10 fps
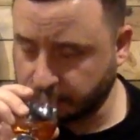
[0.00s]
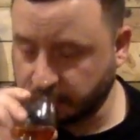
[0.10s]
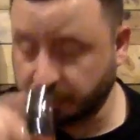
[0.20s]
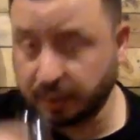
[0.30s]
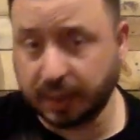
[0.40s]

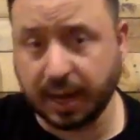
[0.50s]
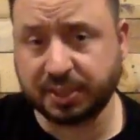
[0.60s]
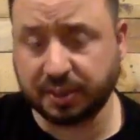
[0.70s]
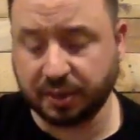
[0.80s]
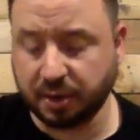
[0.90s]
Really
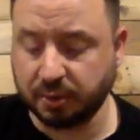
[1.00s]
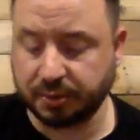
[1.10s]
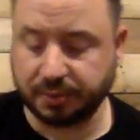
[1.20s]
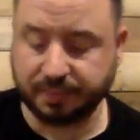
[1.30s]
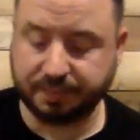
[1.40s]
nice on the
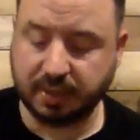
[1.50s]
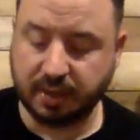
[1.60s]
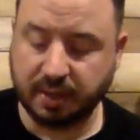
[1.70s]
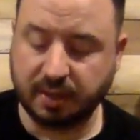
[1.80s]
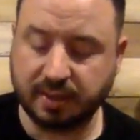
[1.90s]
nose.
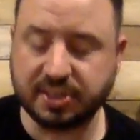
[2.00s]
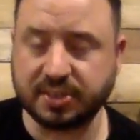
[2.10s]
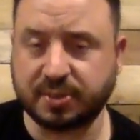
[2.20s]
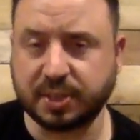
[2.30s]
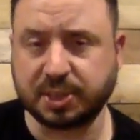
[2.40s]
This
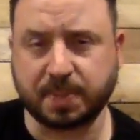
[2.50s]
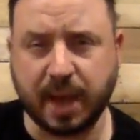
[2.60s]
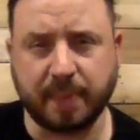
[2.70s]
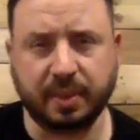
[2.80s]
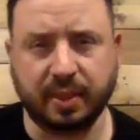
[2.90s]
is this is
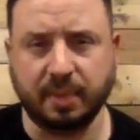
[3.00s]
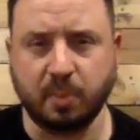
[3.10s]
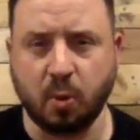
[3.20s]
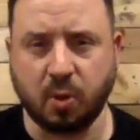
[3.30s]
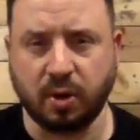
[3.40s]
probably the
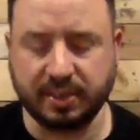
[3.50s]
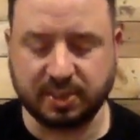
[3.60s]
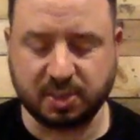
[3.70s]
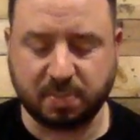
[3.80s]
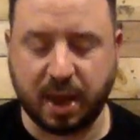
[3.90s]
more
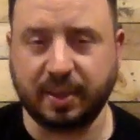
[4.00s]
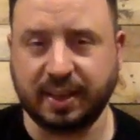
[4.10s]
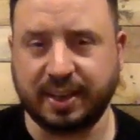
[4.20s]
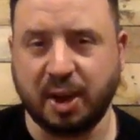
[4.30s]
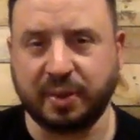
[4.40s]
this is
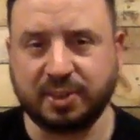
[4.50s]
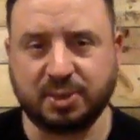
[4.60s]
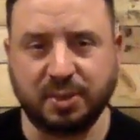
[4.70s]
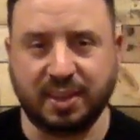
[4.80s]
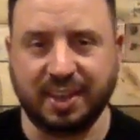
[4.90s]
probably going
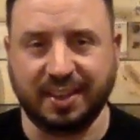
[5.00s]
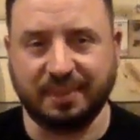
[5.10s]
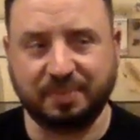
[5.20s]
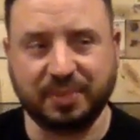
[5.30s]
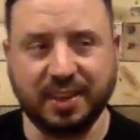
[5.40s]
to
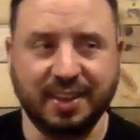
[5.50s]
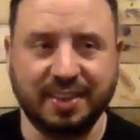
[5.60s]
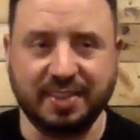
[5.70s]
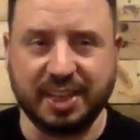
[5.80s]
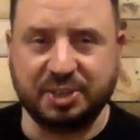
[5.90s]
the
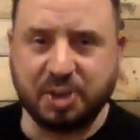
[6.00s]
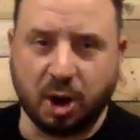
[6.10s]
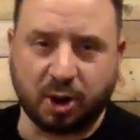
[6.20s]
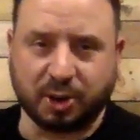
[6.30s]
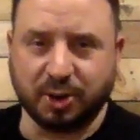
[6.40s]
the
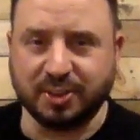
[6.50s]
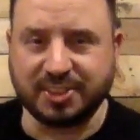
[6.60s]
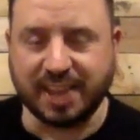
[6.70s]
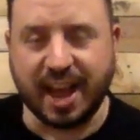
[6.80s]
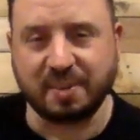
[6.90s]
darker
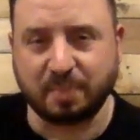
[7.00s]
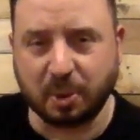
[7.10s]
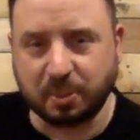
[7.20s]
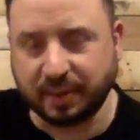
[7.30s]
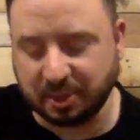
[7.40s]
side of
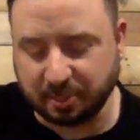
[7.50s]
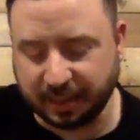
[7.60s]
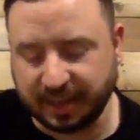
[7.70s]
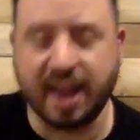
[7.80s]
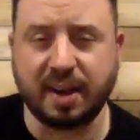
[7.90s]
bourbon a little
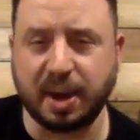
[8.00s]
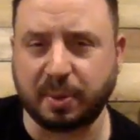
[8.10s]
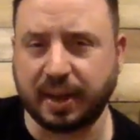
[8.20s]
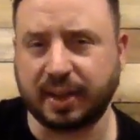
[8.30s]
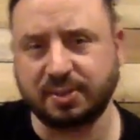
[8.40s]
bit now. Now
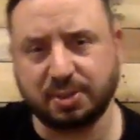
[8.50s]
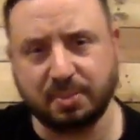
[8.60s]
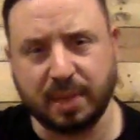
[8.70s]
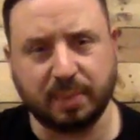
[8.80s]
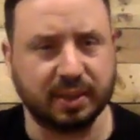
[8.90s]
we're getting into
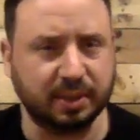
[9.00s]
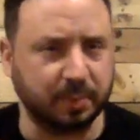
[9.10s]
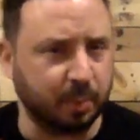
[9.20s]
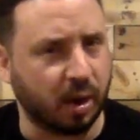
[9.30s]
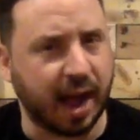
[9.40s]
maybe a little
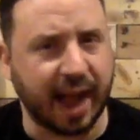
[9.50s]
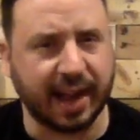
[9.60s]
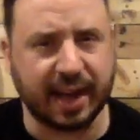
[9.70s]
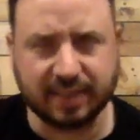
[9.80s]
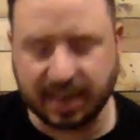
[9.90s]
bit more high
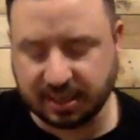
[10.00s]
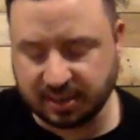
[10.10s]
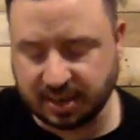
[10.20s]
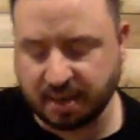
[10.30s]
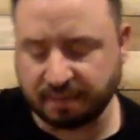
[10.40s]
octane
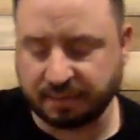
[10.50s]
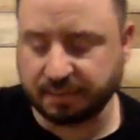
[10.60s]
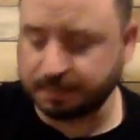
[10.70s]
stuff.